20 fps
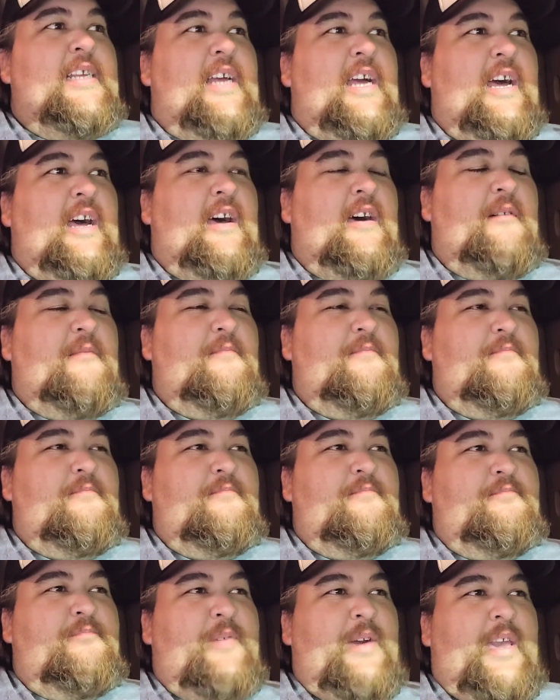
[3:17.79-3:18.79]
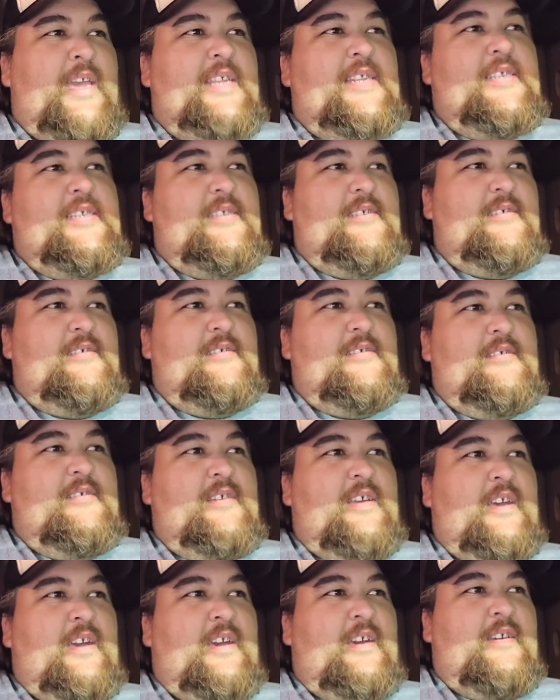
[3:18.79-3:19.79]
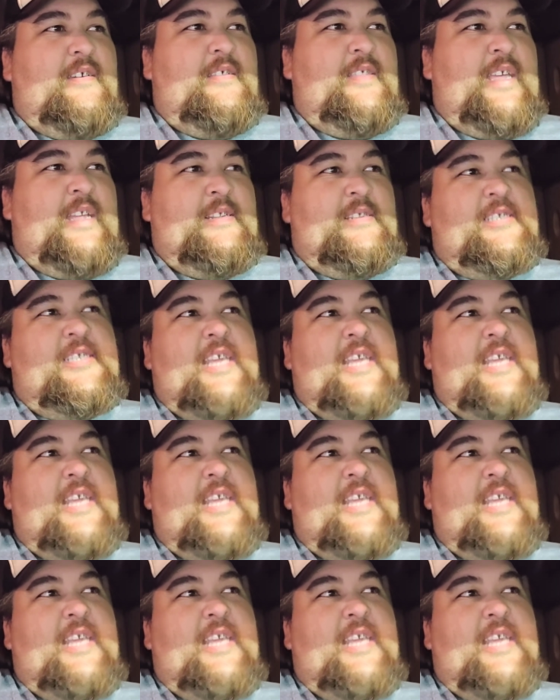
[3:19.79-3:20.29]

But that